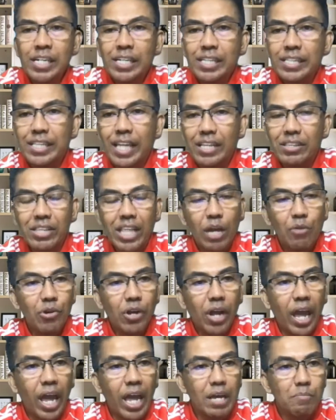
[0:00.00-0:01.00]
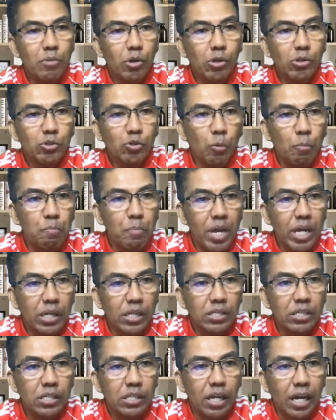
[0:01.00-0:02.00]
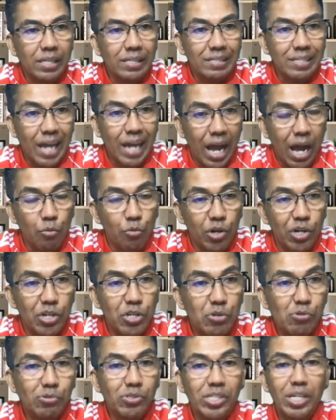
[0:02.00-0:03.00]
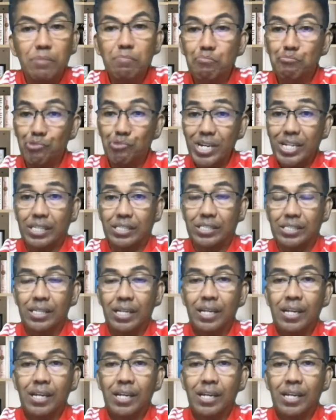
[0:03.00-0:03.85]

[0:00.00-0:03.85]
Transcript: that they were able to build a tower using bricks?